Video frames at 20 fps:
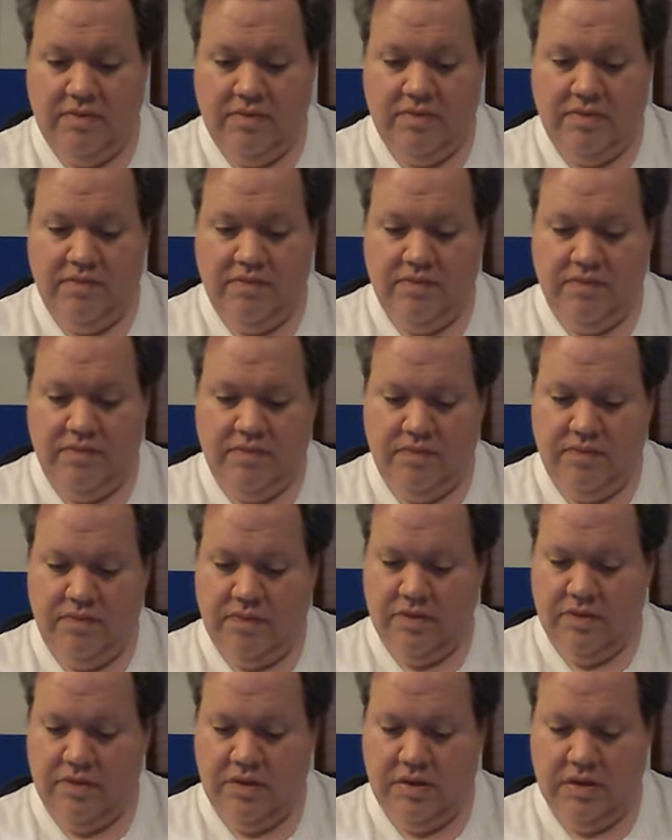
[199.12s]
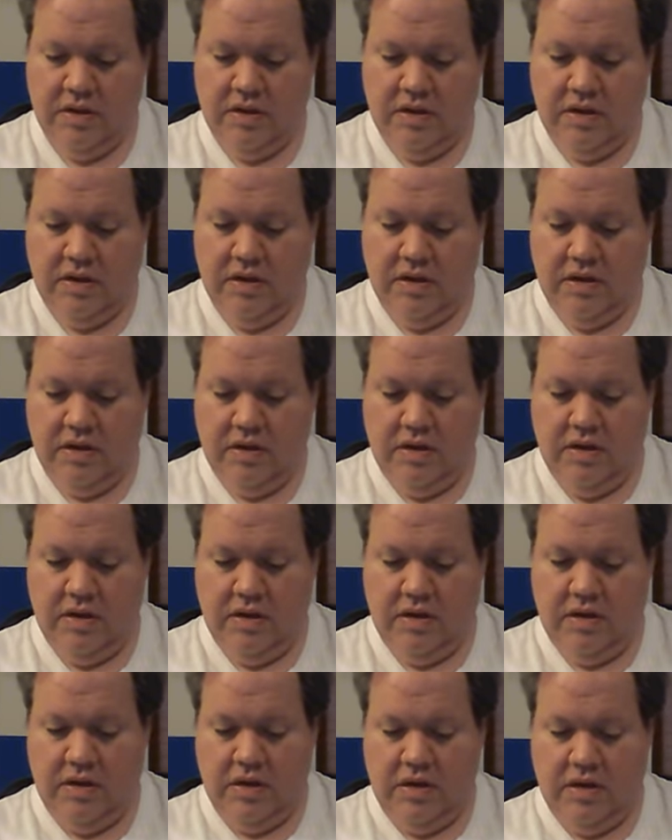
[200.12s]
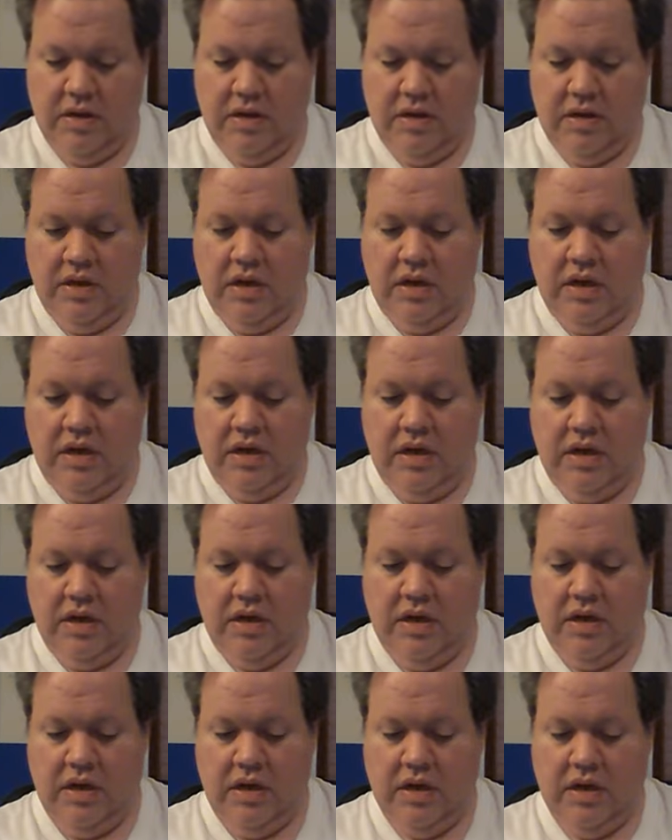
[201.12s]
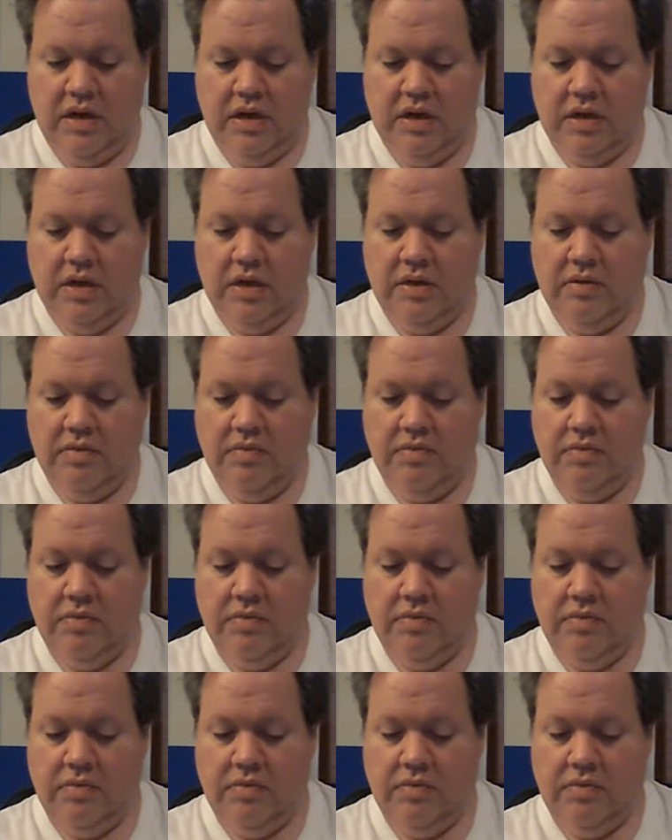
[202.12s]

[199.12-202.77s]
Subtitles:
Nobody speaks.